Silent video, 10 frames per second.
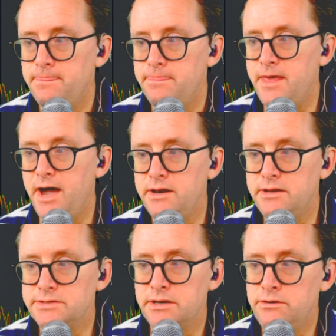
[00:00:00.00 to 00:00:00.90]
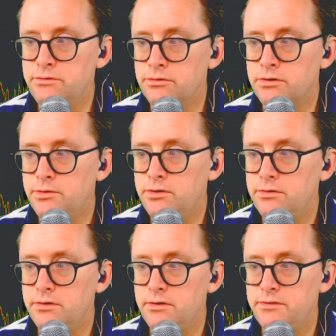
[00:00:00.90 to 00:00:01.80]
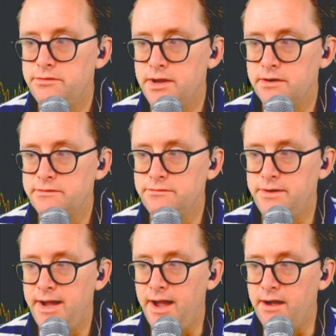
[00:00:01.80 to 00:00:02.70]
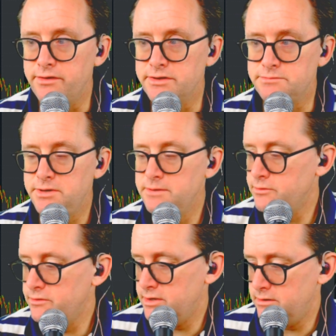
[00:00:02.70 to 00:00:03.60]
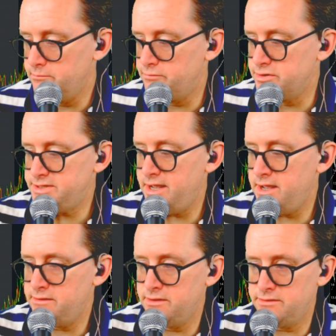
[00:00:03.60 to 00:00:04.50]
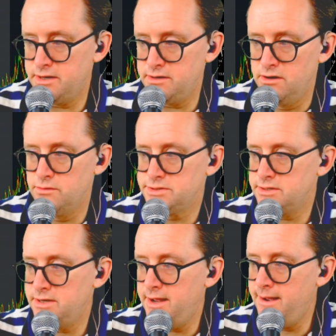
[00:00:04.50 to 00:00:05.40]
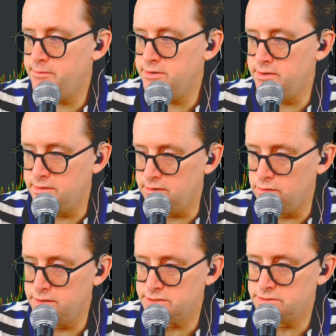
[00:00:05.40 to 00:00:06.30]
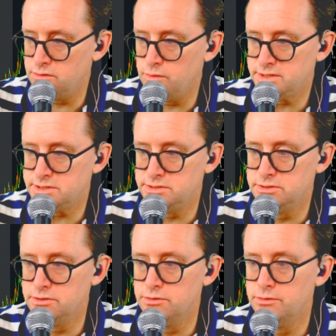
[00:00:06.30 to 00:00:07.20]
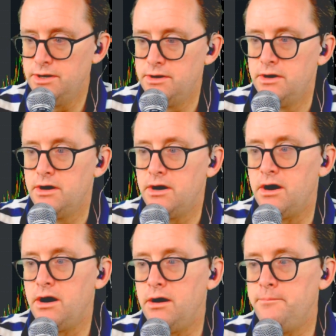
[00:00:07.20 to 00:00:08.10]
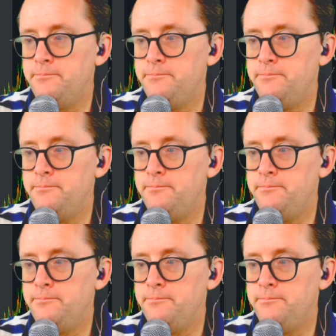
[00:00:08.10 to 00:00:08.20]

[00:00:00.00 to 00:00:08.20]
that is a normal thing to have. And these people that pretend that they know what's going to happen and they always know what to do, they're